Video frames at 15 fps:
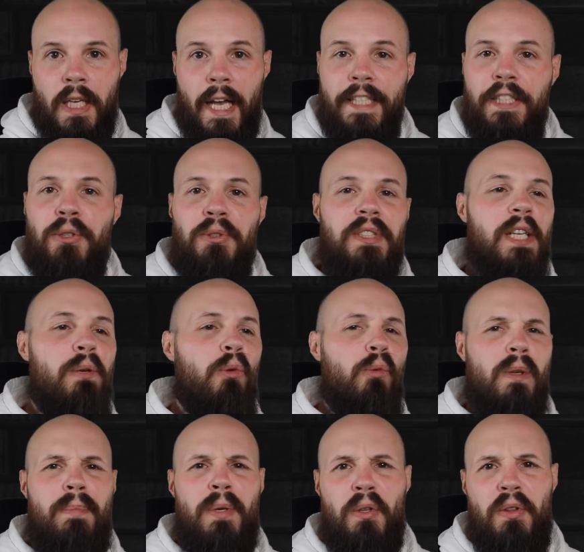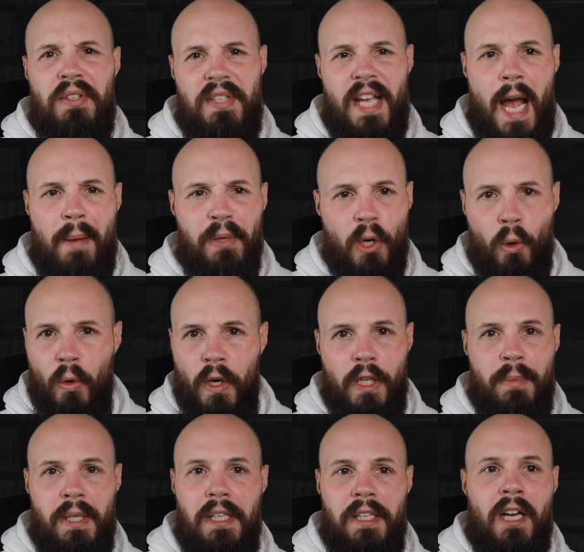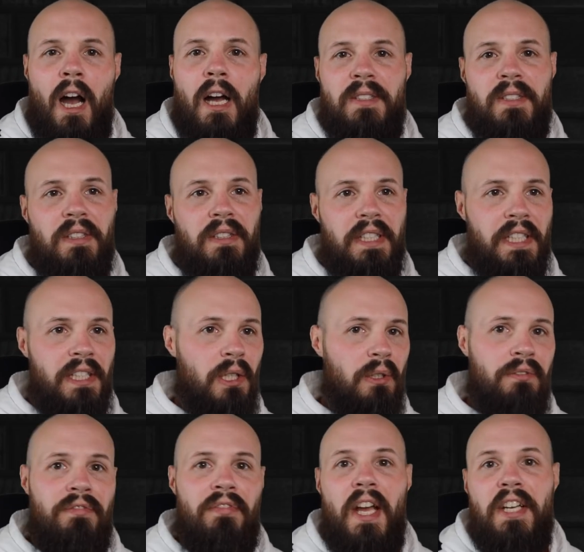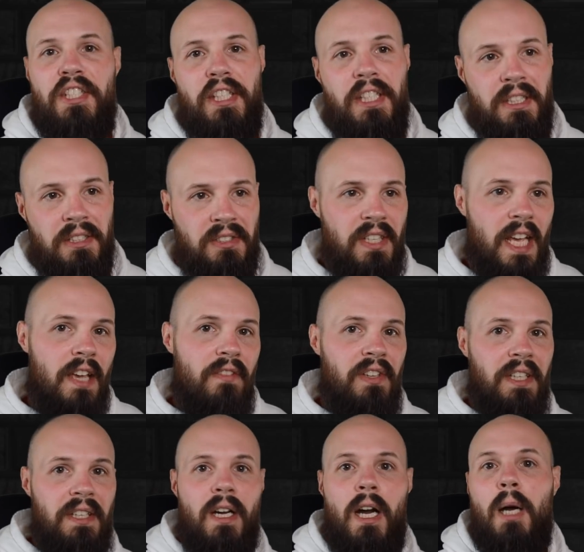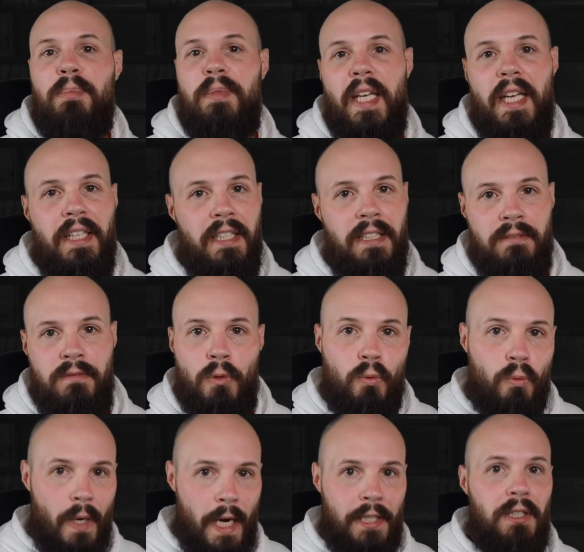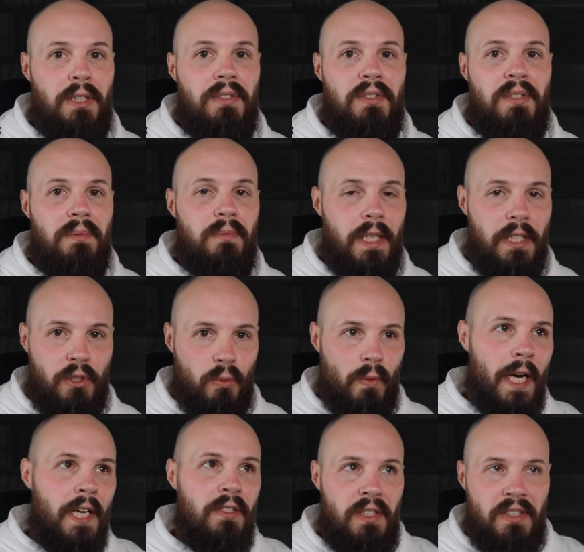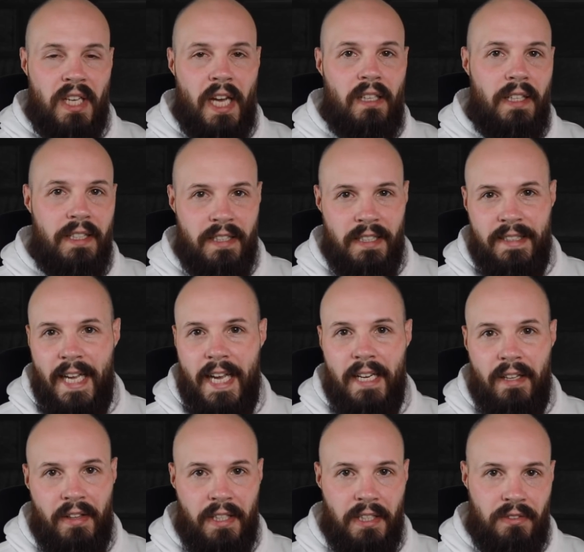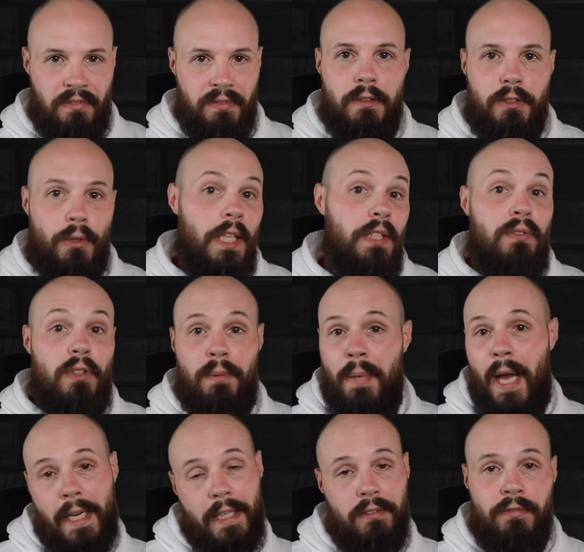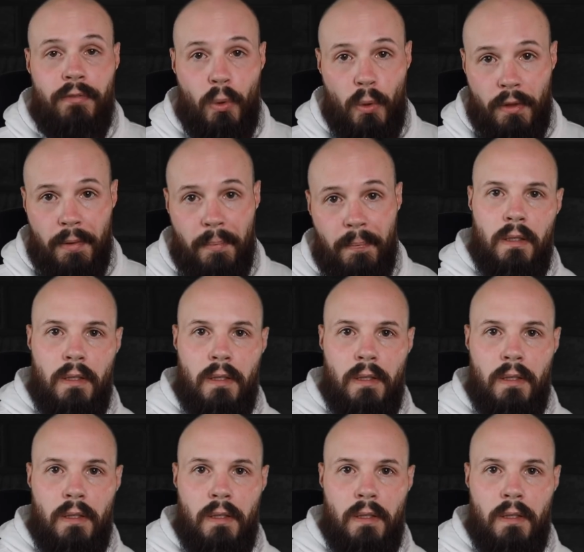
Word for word: And you'll see when we build this app, you know, we're gonna be constantly, you know, fetching, saving, updating records, right? So records is kind of like the data that gets transferred back and forth.